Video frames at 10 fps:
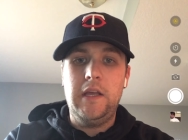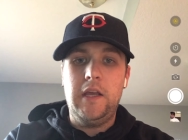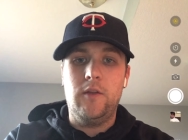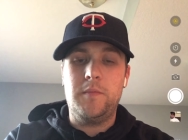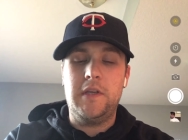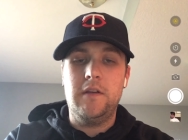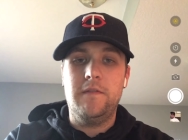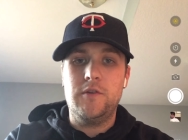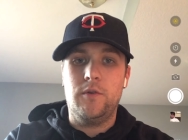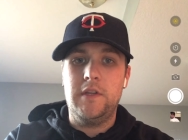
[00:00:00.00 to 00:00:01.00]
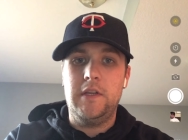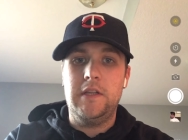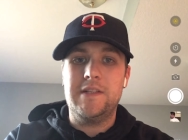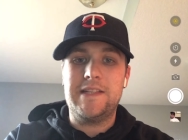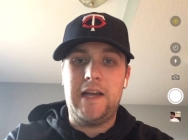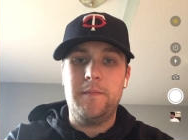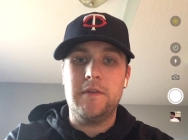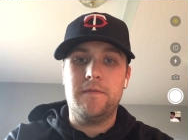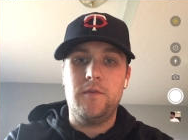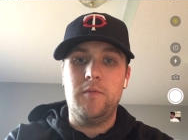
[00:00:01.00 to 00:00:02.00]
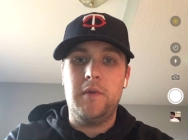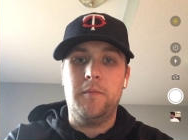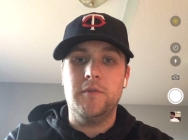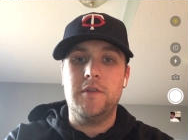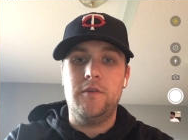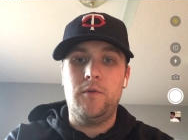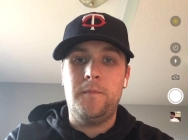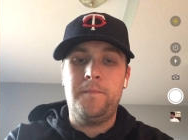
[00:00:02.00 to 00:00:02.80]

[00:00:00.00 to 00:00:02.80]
and there'll be individual assignments for you to be able to do.